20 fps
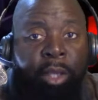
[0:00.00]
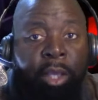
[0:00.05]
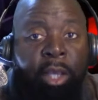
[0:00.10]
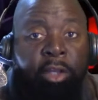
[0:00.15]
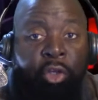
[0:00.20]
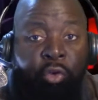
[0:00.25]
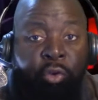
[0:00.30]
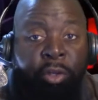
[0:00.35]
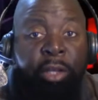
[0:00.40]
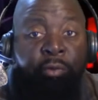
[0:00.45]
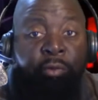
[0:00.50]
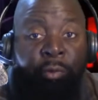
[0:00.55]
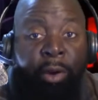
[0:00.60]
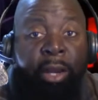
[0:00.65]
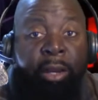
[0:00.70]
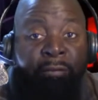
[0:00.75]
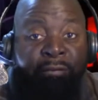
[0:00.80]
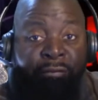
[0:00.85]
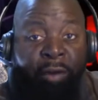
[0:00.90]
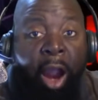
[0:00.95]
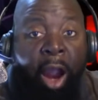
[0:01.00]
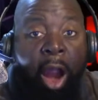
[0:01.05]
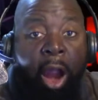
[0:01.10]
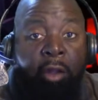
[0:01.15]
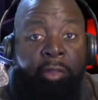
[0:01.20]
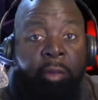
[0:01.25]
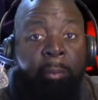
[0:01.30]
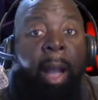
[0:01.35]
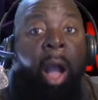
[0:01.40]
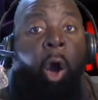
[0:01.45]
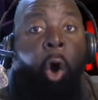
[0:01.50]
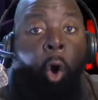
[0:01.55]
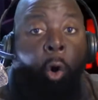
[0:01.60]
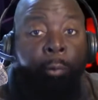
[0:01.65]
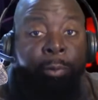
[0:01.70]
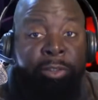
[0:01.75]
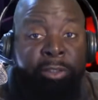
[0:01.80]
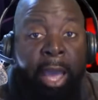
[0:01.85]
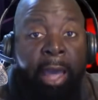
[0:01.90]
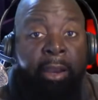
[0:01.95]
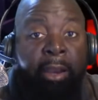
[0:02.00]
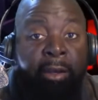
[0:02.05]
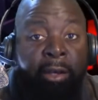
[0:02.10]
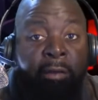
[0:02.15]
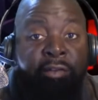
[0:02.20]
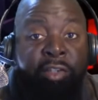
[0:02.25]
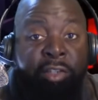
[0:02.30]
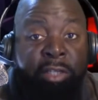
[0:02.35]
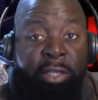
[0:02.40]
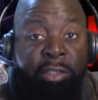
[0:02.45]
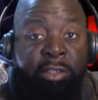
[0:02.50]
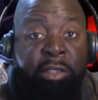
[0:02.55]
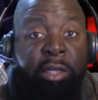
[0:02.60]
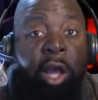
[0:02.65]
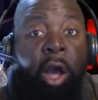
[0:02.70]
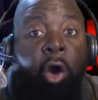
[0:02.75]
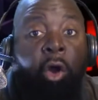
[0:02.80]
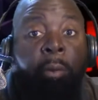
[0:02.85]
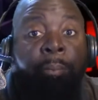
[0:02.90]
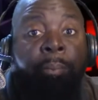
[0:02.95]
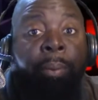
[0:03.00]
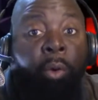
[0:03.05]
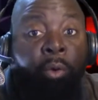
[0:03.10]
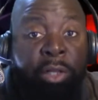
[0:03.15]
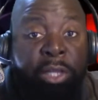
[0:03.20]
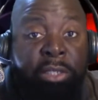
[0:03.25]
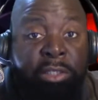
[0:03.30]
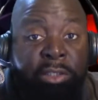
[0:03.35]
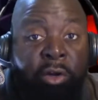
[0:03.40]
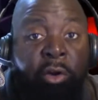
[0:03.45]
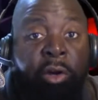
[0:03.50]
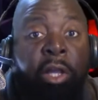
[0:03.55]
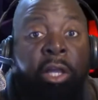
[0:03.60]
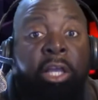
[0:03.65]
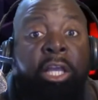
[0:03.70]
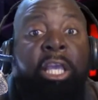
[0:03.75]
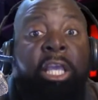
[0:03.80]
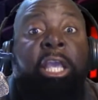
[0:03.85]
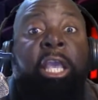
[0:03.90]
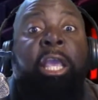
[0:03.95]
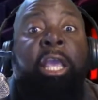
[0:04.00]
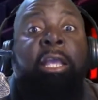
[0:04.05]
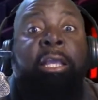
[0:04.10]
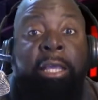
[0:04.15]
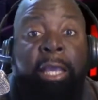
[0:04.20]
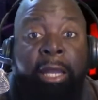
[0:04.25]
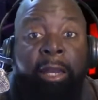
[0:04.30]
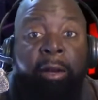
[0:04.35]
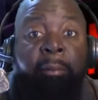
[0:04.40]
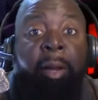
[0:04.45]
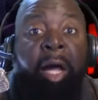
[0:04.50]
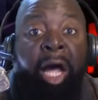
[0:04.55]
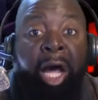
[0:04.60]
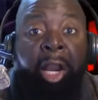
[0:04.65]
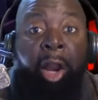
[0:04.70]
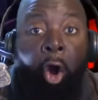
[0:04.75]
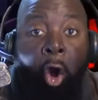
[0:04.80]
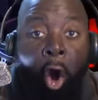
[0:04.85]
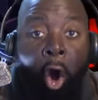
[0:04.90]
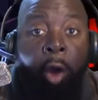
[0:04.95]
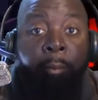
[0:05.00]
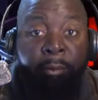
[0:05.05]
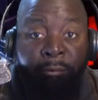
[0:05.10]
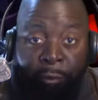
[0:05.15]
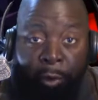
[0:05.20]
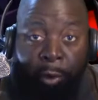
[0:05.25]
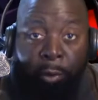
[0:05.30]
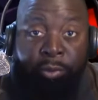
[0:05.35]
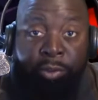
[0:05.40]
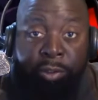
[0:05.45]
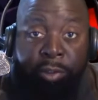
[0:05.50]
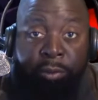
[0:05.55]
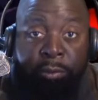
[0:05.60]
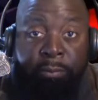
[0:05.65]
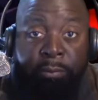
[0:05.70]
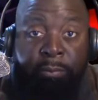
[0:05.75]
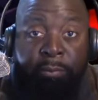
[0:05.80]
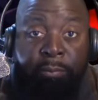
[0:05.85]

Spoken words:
and you getting ready to fire them, I hope you got enough sense to call the police there and get them unarmed first.